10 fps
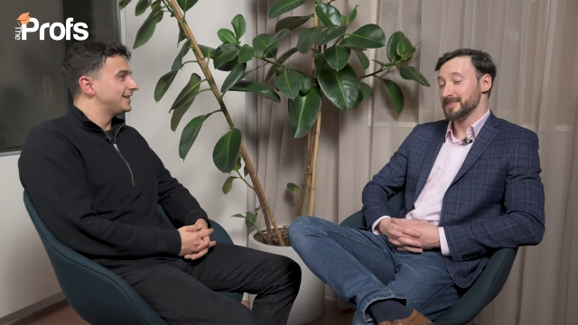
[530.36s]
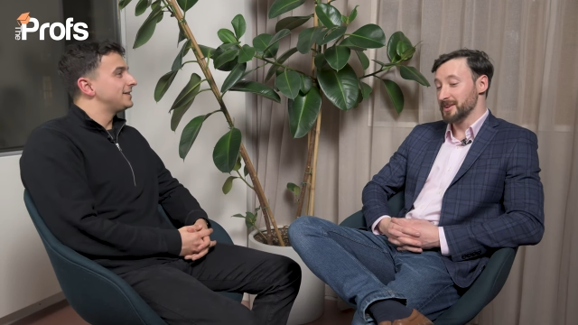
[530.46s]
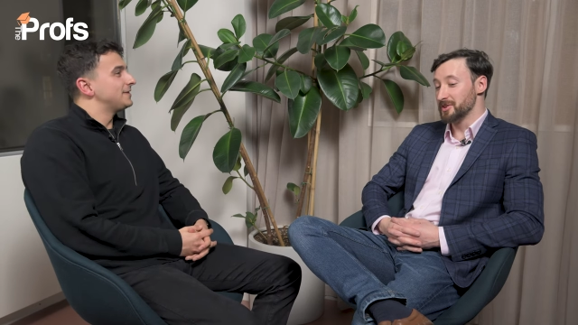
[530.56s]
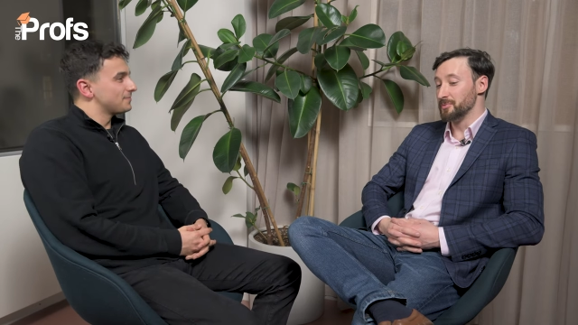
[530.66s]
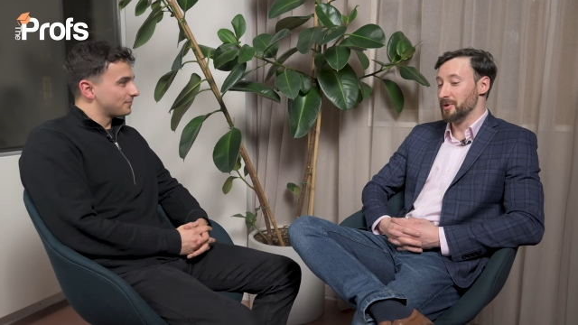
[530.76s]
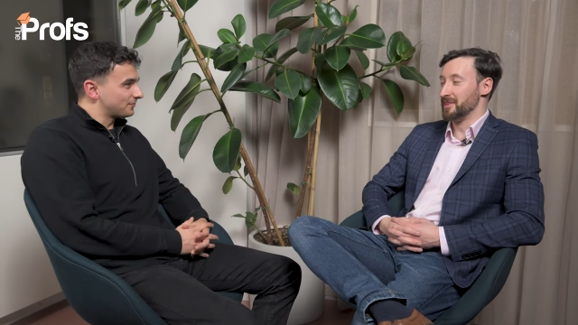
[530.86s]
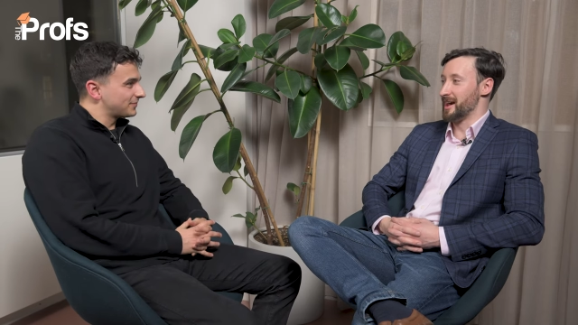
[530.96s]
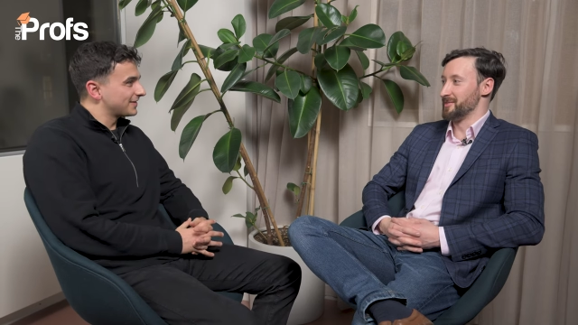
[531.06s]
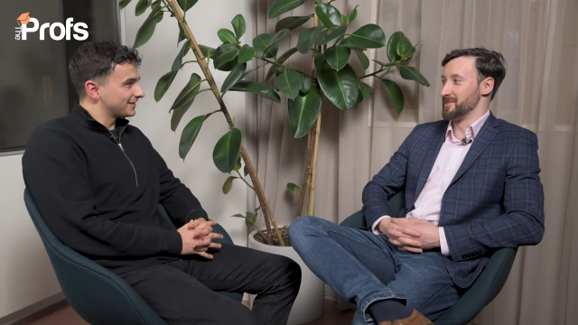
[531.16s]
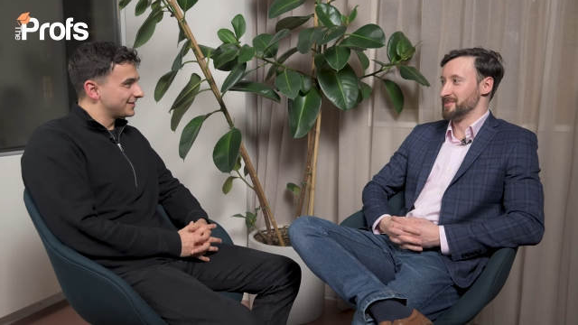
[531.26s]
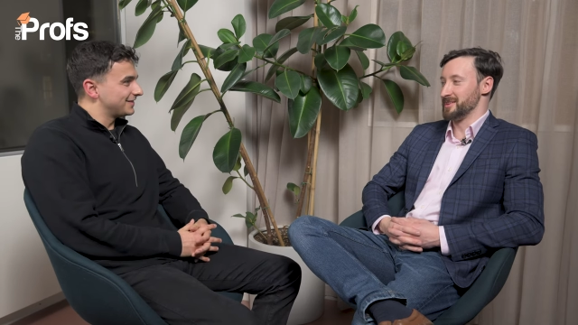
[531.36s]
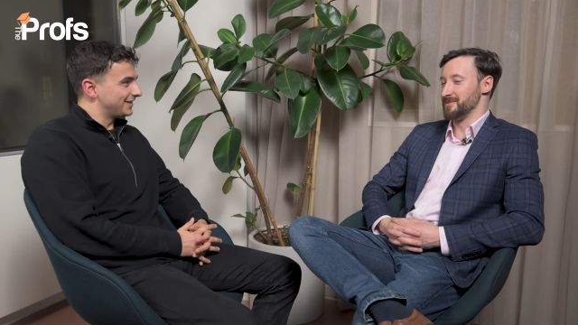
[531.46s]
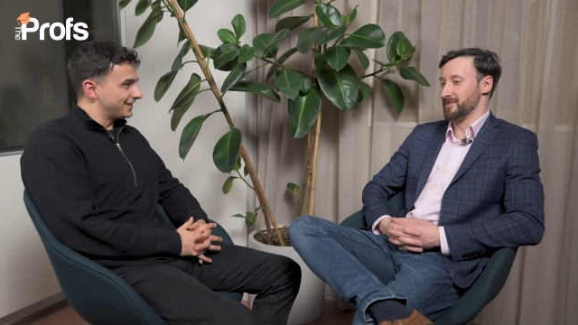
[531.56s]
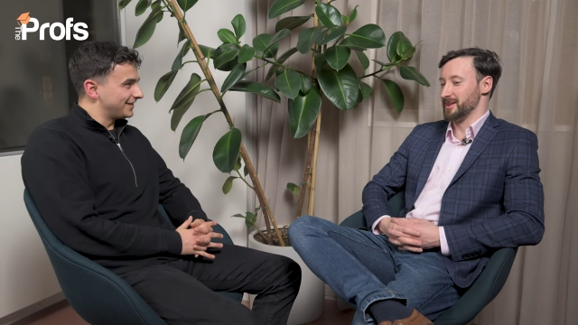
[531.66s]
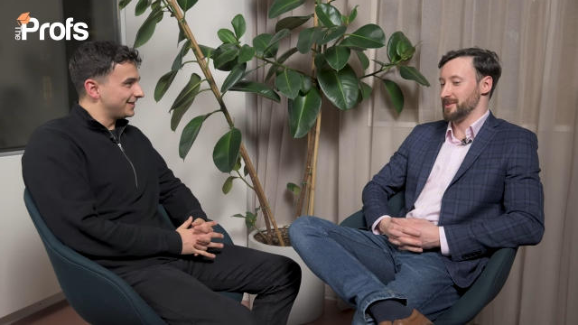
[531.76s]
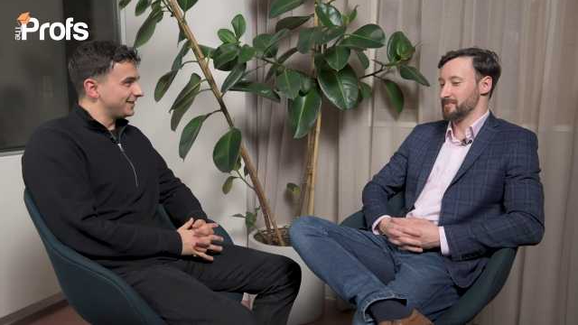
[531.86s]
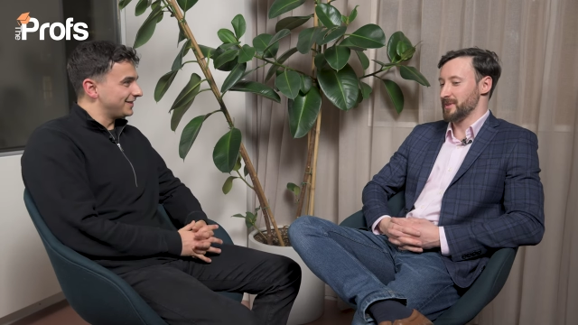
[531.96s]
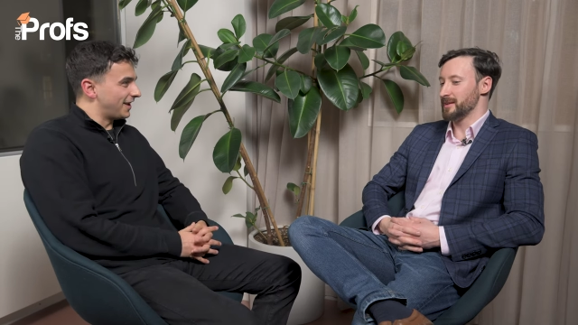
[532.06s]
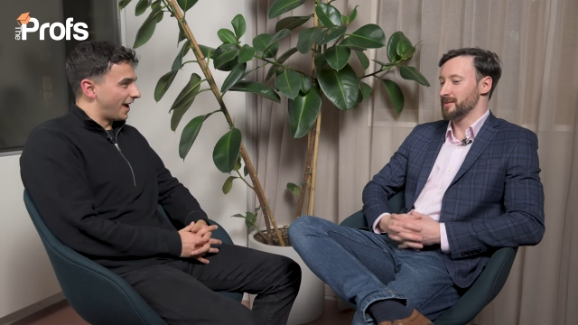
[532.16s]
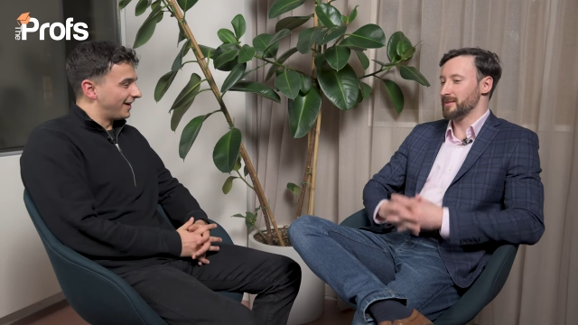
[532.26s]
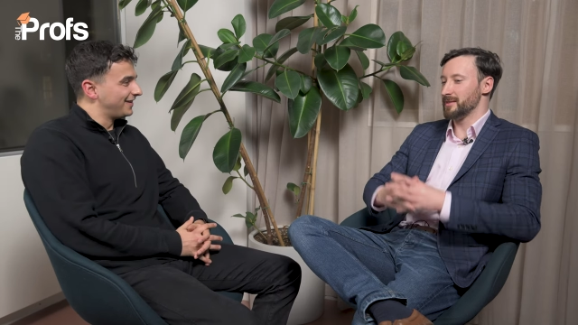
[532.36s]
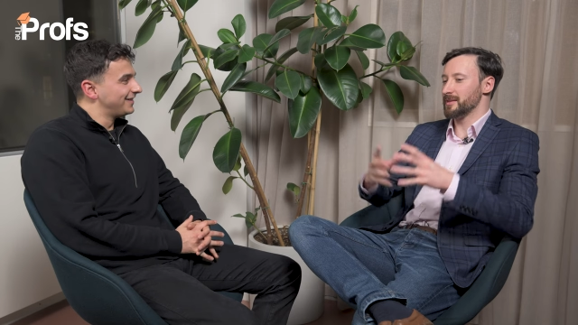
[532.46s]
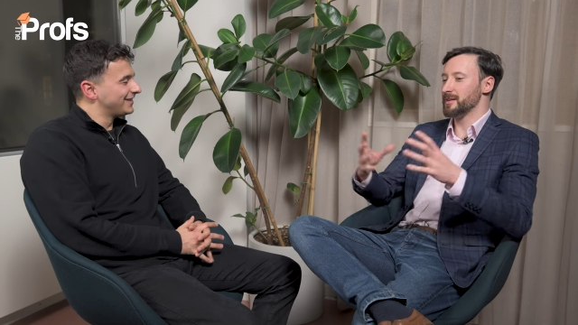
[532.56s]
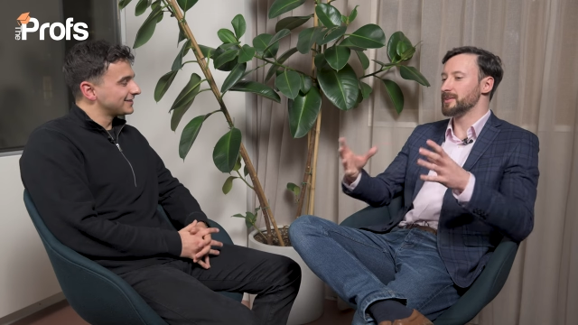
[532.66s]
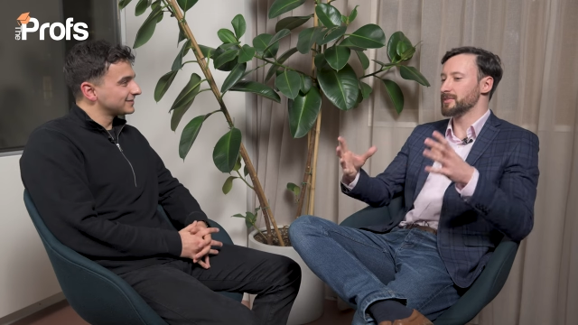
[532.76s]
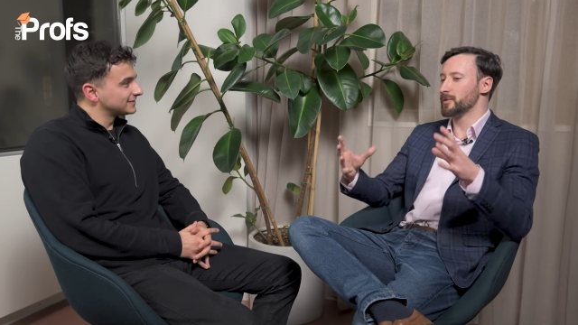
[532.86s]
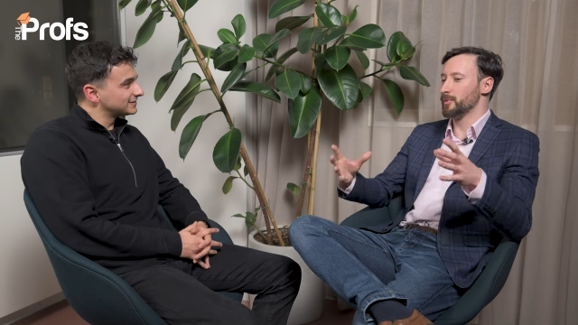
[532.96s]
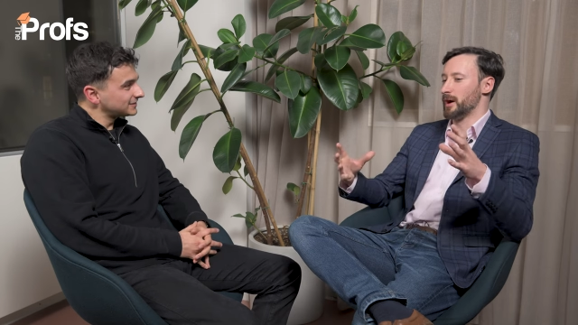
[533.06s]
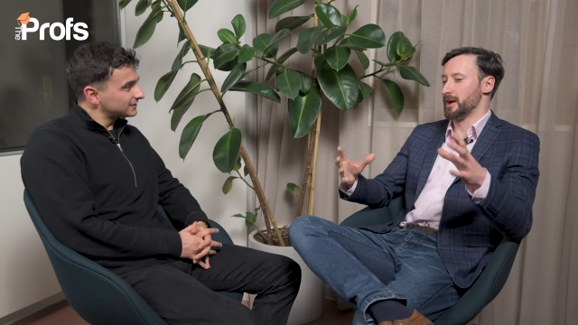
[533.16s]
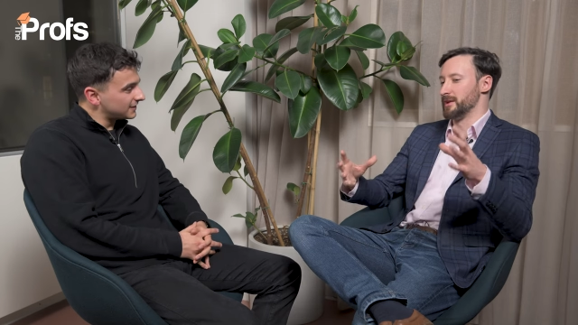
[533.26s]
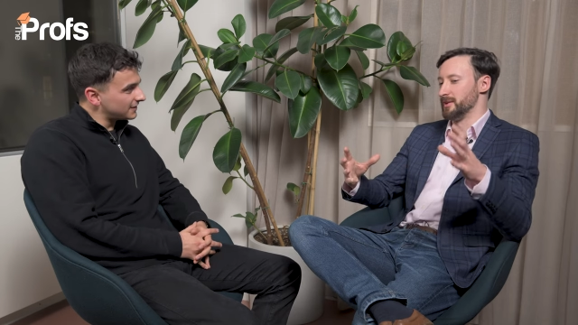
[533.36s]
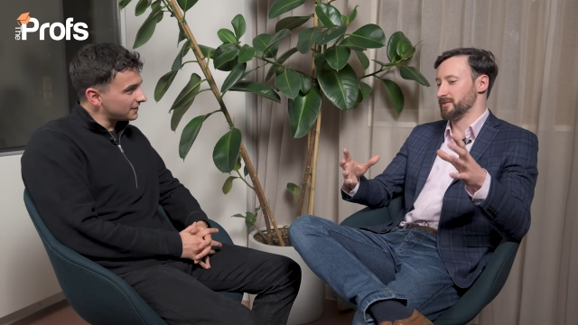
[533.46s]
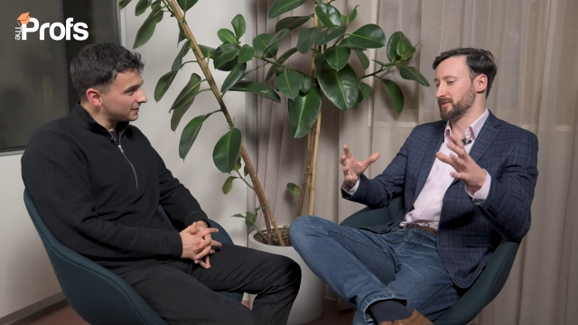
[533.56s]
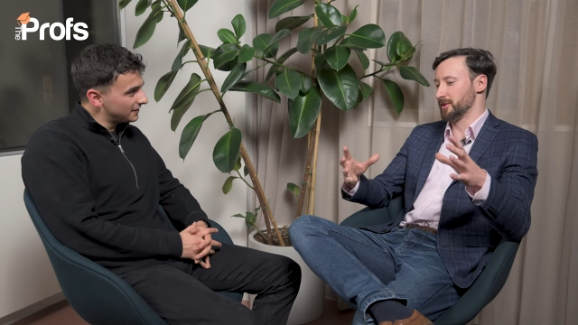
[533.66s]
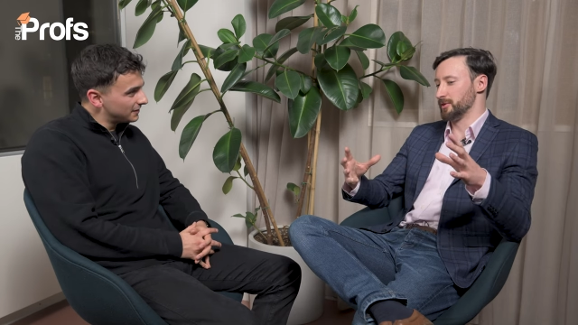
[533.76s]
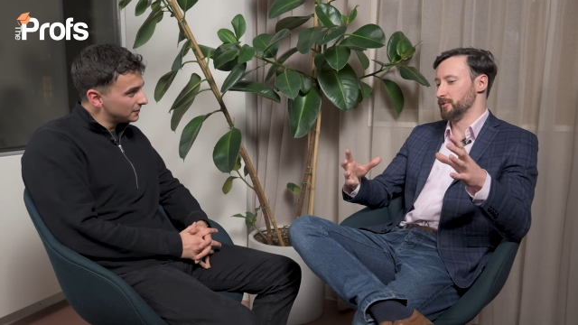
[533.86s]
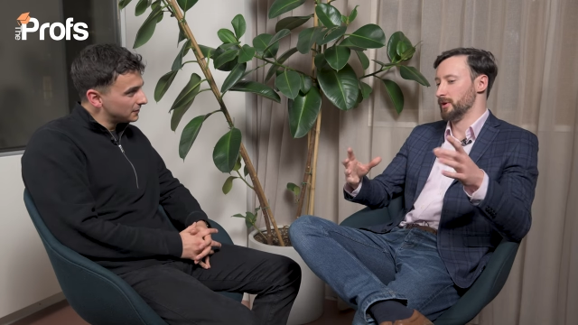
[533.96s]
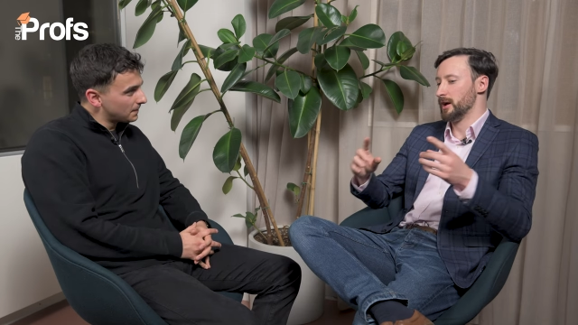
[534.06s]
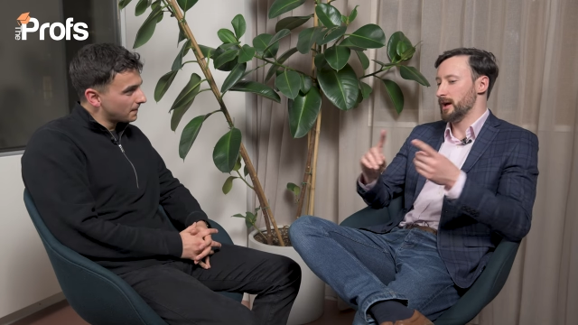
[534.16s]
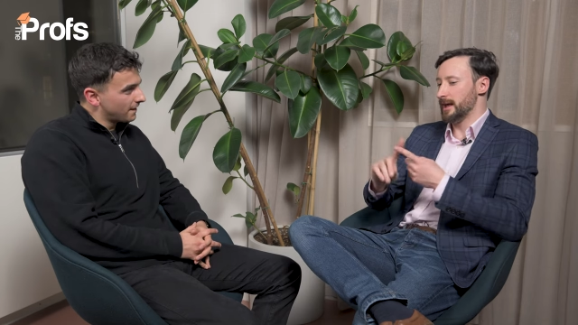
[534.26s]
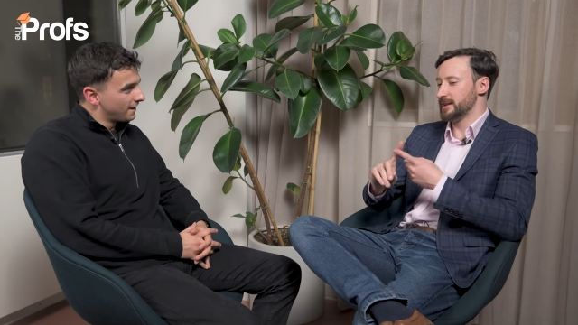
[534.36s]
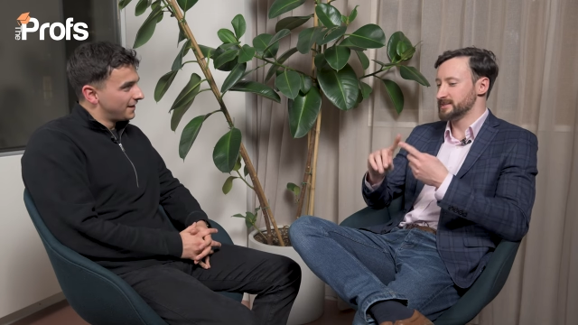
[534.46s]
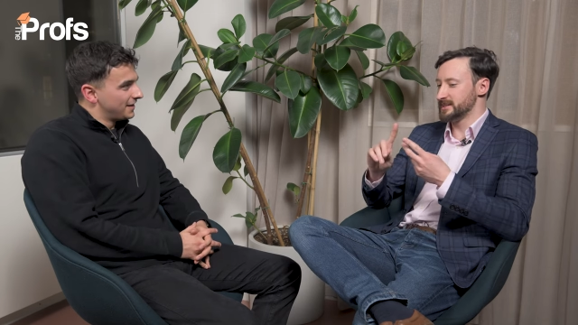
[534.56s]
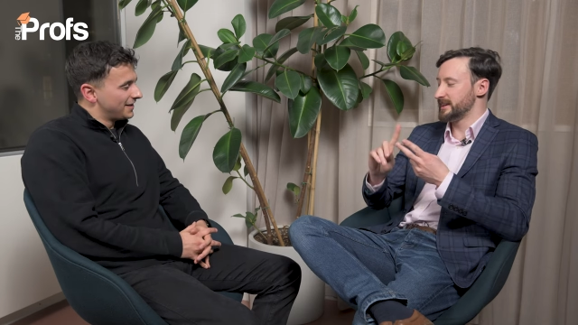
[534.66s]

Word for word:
Speaker 1: A good one to have on the CV. Yeah. Let's go wider. So LSE,